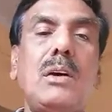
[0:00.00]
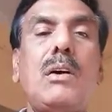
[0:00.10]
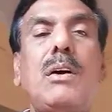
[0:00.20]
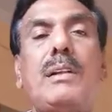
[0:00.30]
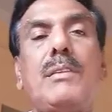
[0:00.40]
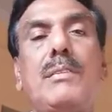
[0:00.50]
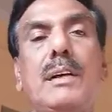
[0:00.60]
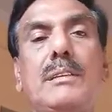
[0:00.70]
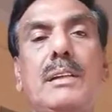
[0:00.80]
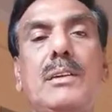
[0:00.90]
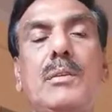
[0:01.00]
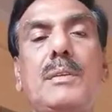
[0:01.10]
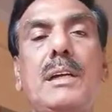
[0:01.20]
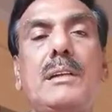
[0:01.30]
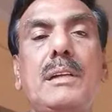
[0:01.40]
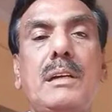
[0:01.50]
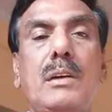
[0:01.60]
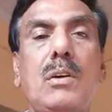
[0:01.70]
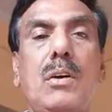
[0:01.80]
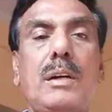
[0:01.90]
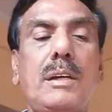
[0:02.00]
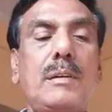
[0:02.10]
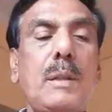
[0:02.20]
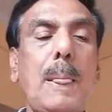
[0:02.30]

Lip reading: or the functioning of the internal organ.